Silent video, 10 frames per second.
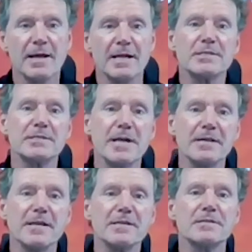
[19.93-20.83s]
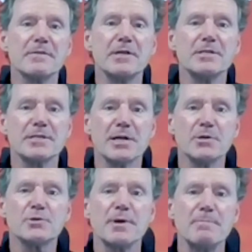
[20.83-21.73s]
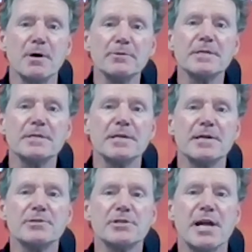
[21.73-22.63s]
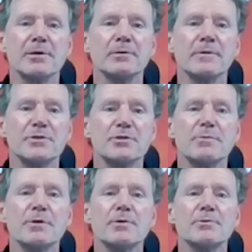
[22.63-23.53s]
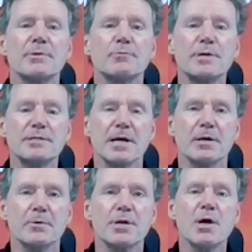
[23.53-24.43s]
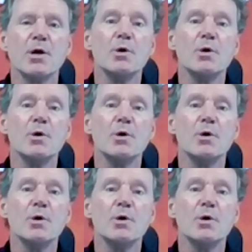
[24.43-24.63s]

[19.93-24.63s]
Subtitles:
Instead, Nextivity sells through a multi-tiered channel of distributors and resellers